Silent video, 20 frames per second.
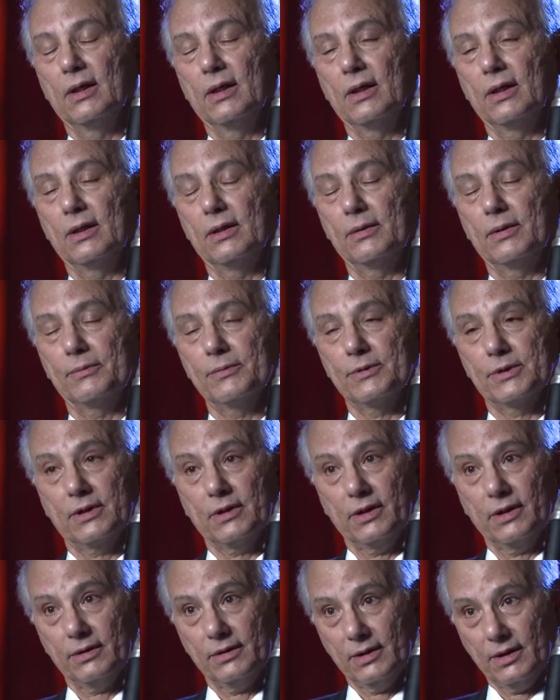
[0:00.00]
I was a
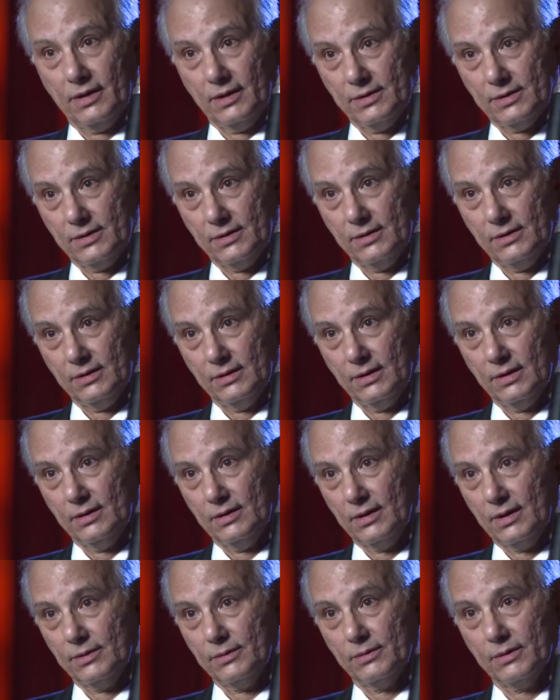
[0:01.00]
clarinetist in
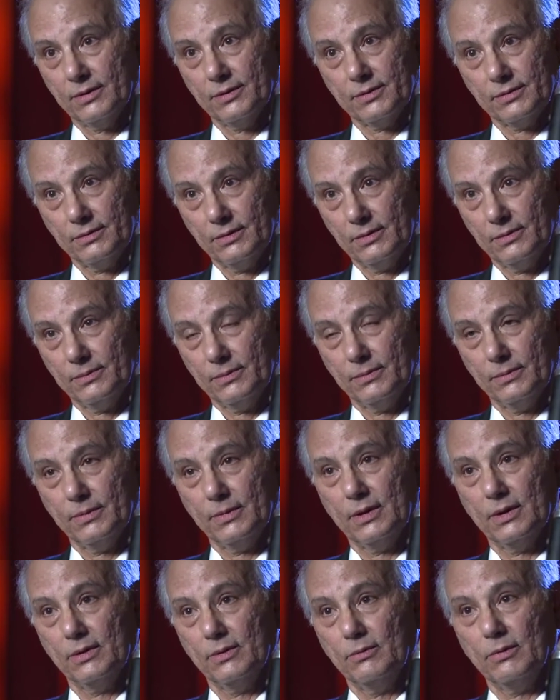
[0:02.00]
that orchestra.
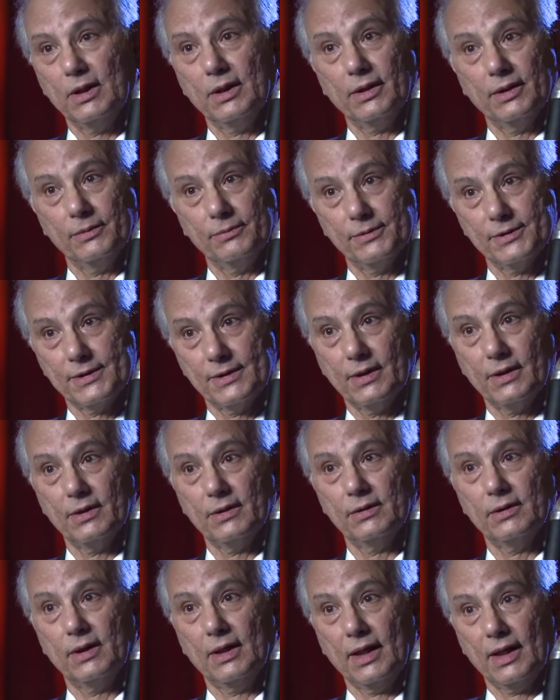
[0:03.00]
While I was there,
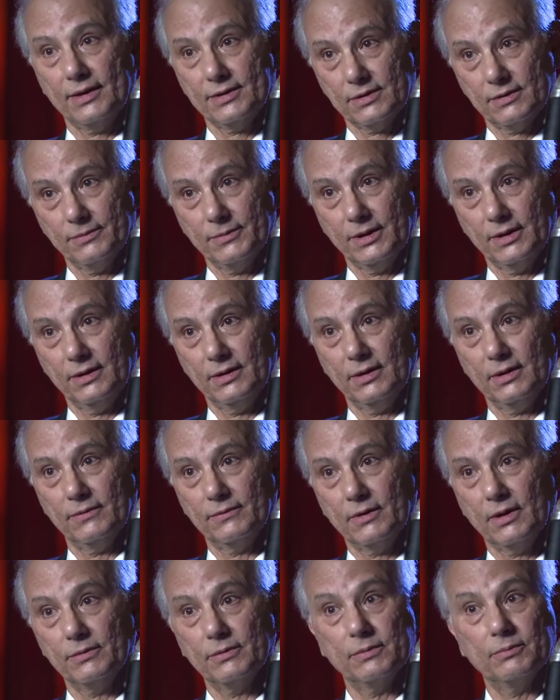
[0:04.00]
they asked me if
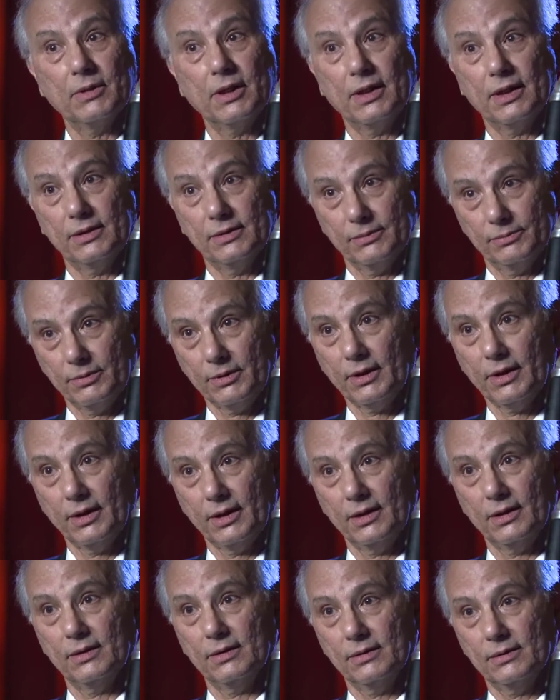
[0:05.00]
I would mind
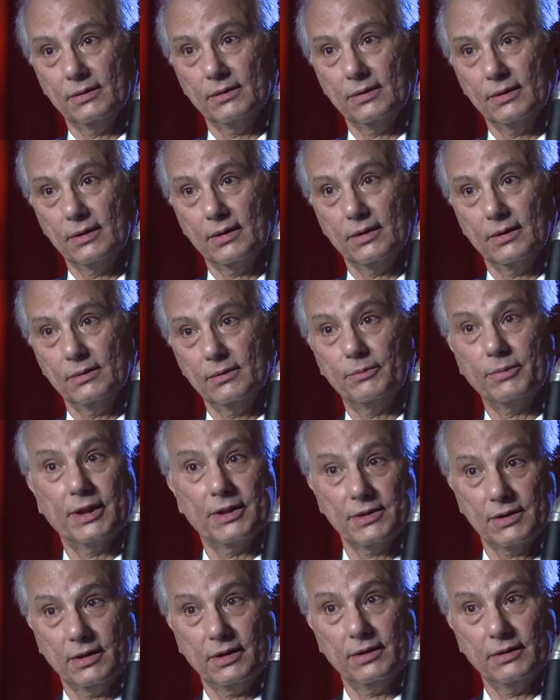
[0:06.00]
playing the
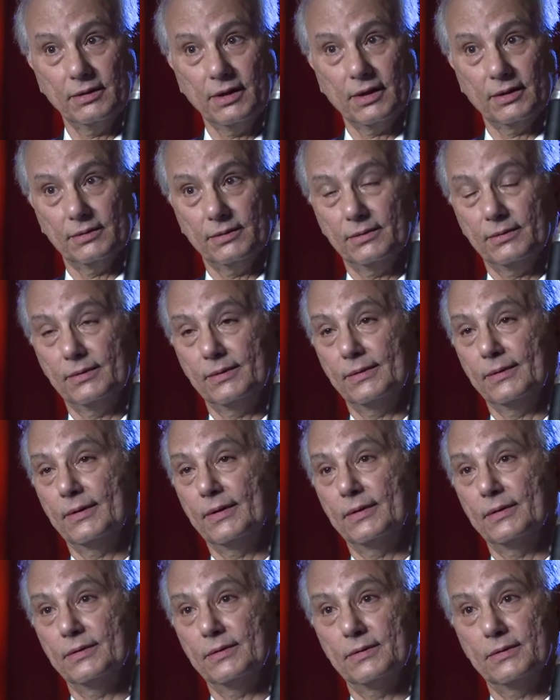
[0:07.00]
bass clarinet
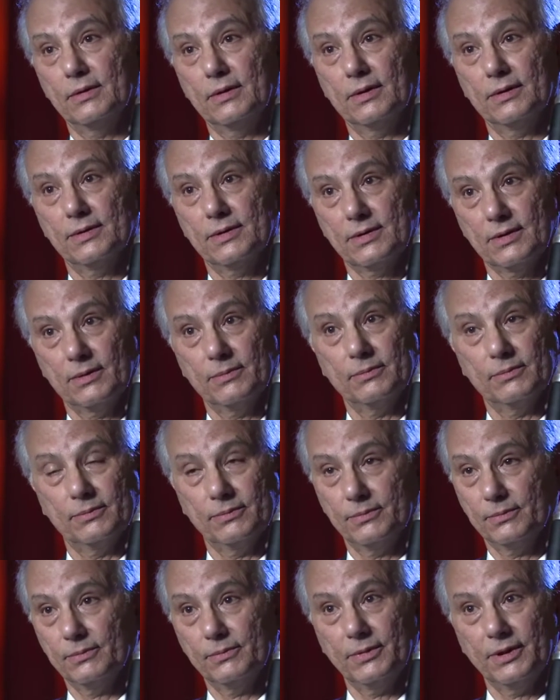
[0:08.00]
on
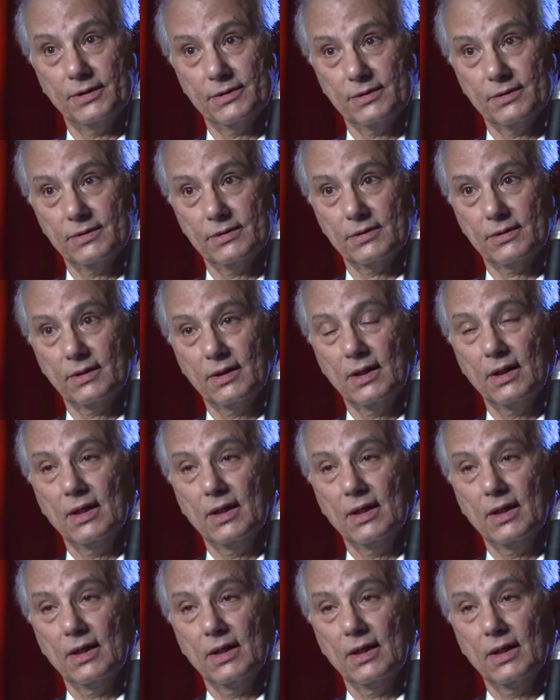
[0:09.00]
some pieces.